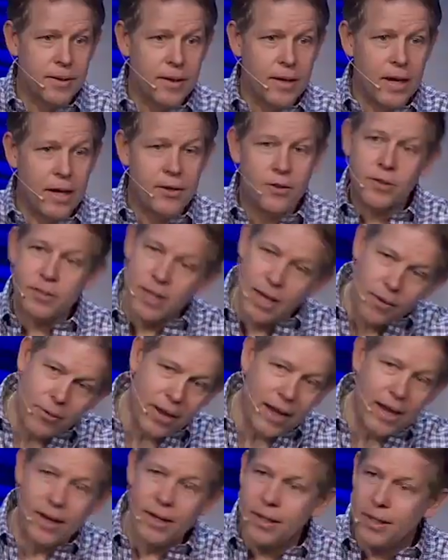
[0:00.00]
And you say, well,
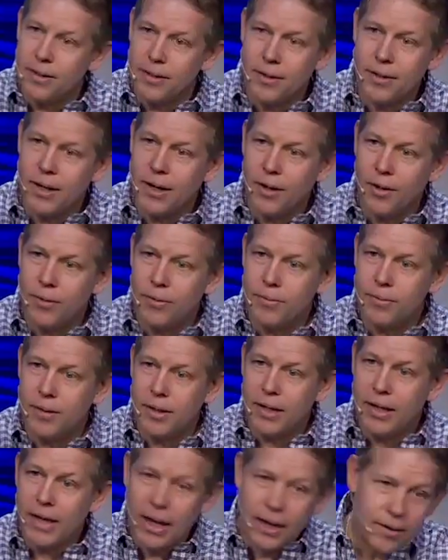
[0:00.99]
Andy, you know,
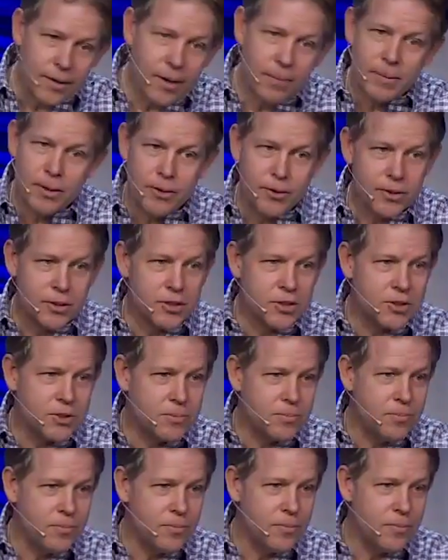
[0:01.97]
again, I mean, you're just,
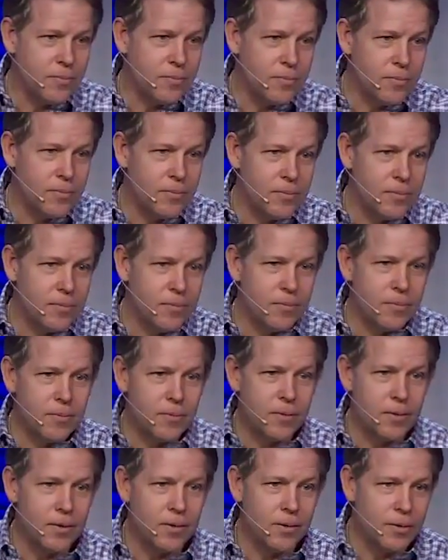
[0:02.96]

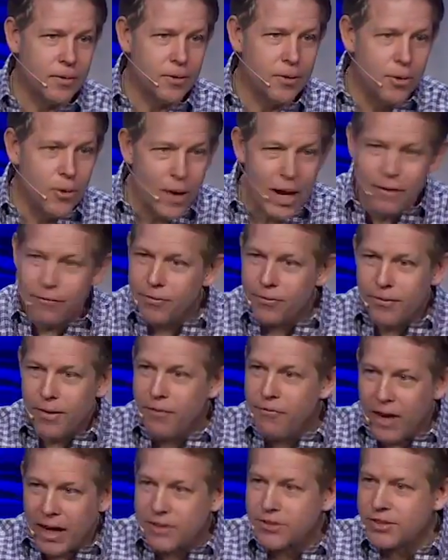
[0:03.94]
you have a
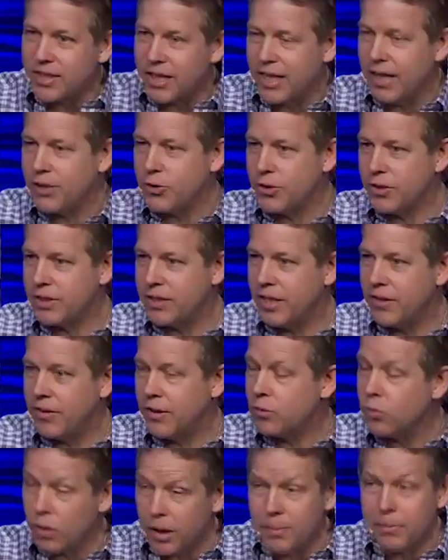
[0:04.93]
vested interest in
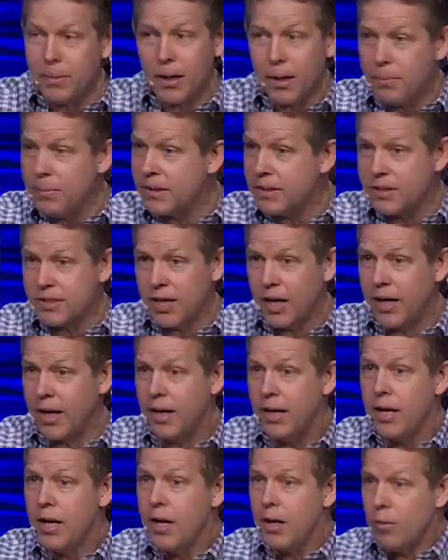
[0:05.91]
this. Well, let me, let me just tell you,
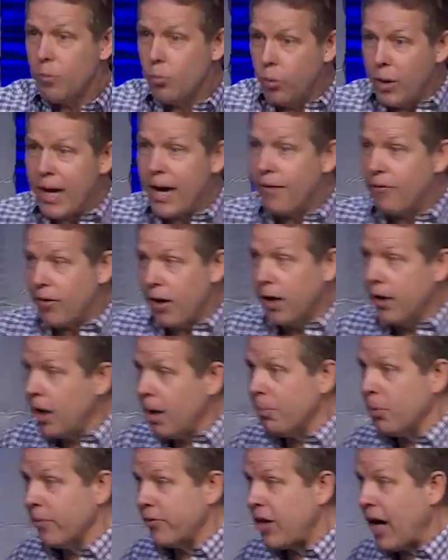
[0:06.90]
we have a
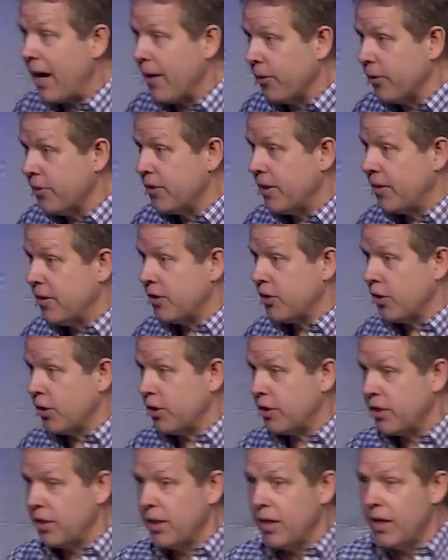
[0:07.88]
number of tithers in this
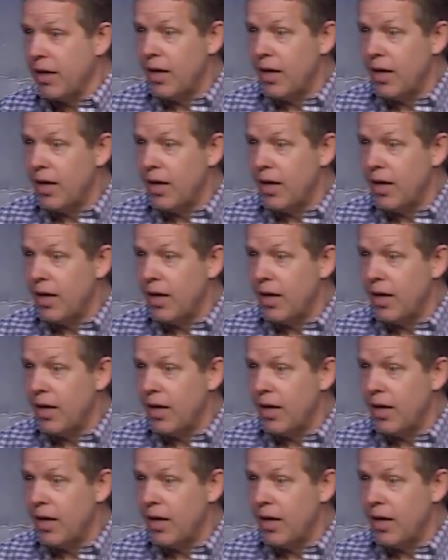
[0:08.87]
church.